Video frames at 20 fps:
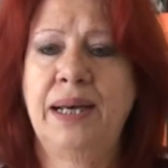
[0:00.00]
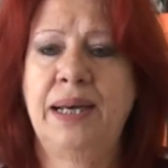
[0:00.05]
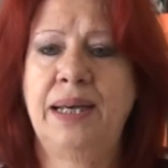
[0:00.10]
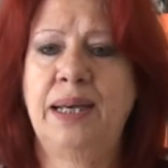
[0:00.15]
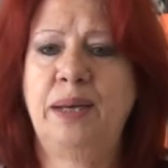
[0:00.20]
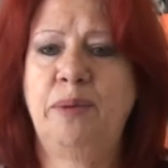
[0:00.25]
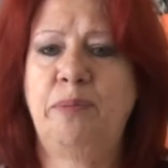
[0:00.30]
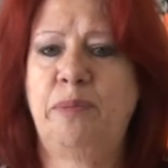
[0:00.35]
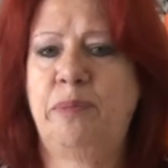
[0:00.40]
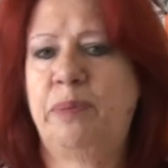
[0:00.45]

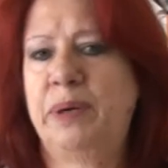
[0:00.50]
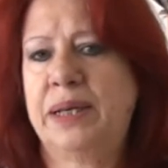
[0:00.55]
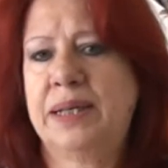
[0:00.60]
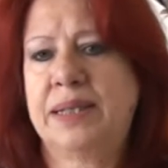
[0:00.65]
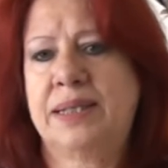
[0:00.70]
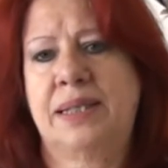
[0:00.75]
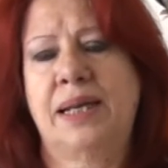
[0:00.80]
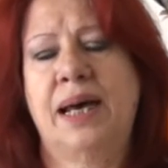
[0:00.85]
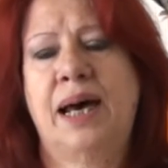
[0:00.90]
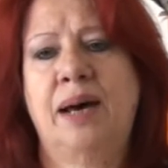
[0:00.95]
He
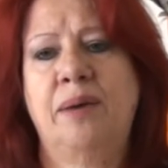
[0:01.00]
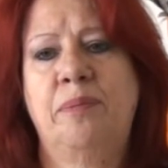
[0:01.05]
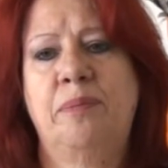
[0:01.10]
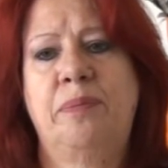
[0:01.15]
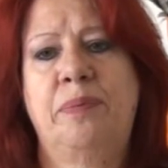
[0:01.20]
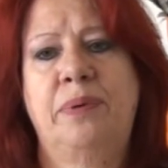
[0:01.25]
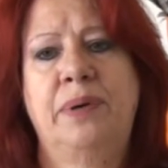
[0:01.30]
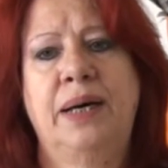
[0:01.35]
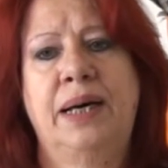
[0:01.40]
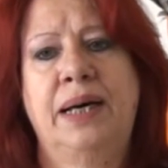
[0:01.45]
picks
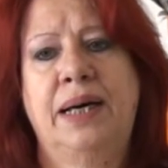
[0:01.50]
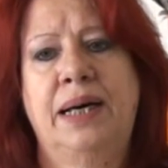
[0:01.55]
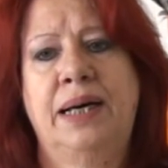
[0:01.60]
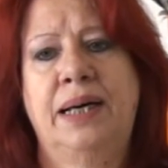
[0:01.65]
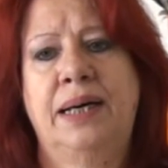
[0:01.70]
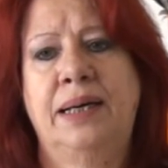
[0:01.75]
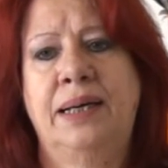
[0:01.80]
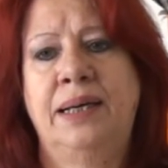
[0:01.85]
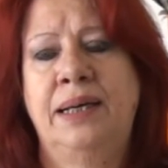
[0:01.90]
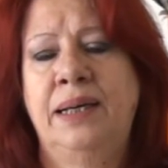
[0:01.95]
up
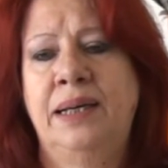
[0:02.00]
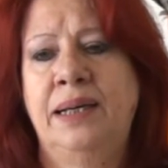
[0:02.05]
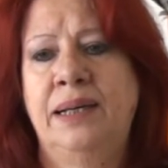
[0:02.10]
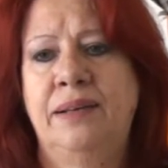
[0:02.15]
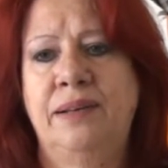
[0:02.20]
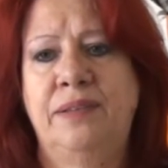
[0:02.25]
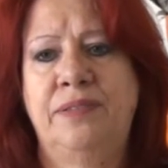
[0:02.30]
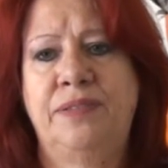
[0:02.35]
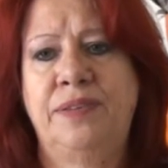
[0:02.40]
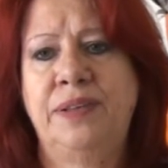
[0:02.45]

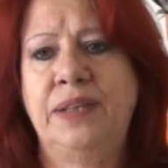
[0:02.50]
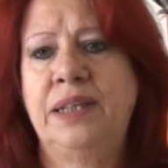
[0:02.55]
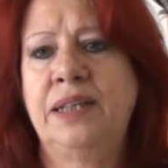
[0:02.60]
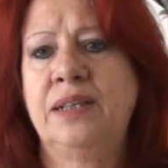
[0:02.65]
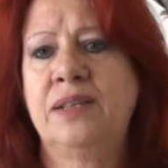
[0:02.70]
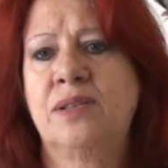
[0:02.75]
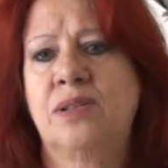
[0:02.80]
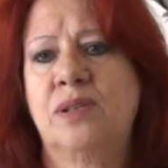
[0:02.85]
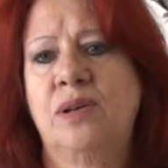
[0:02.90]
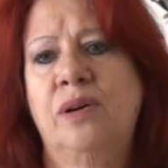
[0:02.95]

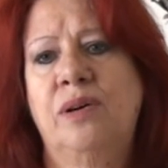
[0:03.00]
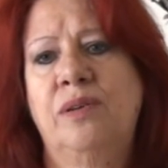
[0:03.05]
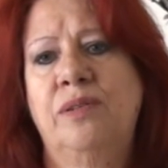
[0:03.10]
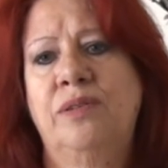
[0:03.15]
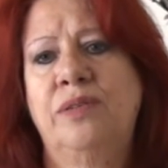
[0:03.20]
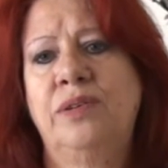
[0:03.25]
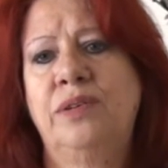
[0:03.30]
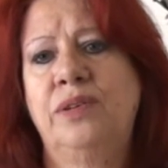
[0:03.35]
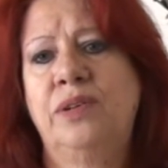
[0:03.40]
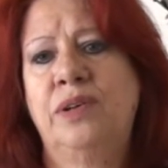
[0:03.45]
feelings
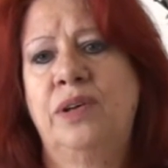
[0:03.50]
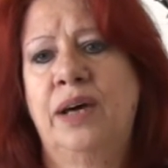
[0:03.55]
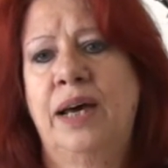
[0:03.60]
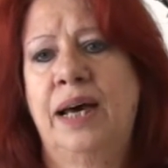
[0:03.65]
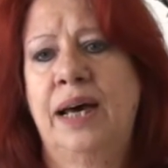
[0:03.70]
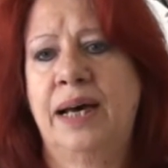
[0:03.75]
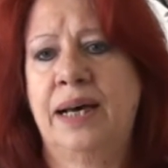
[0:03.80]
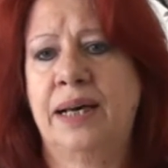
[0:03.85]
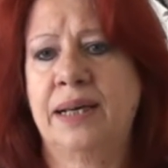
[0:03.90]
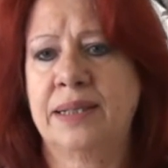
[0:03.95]
of,
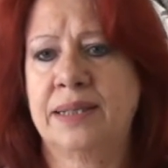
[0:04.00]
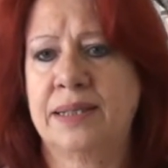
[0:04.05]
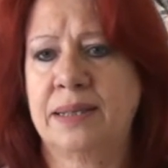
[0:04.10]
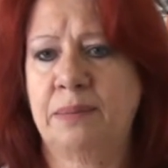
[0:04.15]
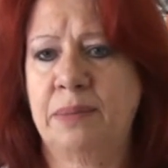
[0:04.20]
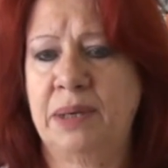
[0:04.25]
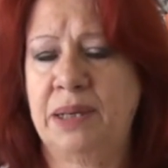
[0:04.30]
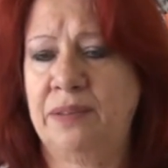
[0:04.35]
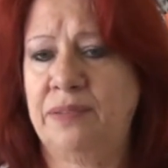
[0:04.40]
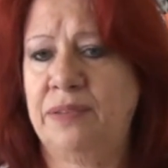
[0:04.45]
how
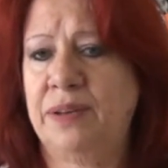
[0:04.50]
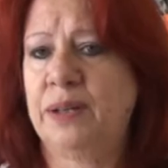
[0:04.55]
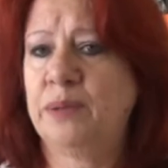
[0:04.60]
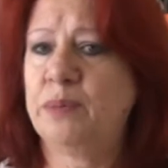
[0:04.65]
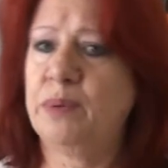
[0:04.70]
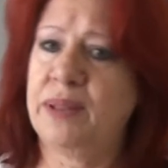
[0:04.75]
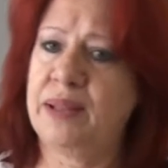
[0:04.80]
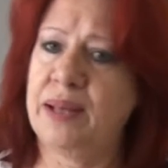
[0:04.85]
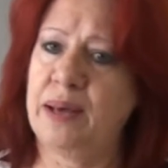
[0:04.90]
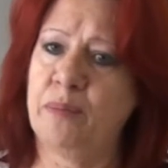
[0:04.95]
somebody
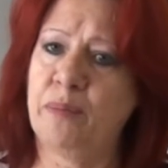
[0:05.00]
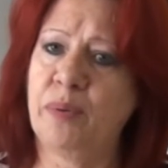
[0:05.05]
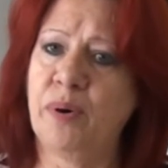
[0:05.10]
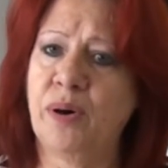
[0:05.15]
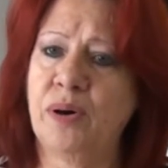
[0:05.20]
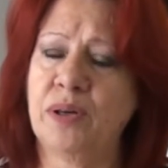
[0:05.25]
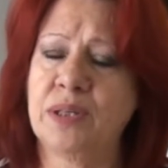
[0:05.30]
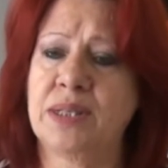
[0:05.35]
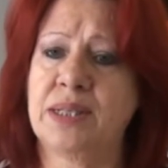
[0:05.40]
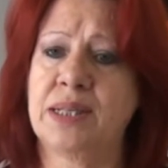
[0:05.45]
felt when they
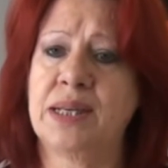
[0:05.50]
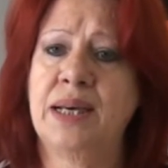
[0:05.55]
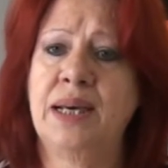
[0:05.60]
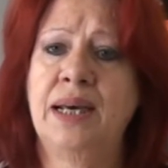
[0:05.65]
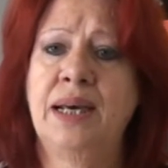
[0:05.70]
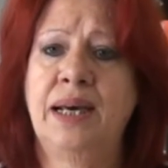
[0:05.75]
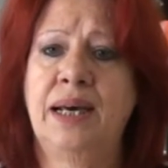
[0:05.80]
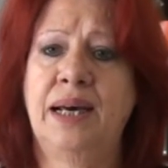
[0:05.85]
passed,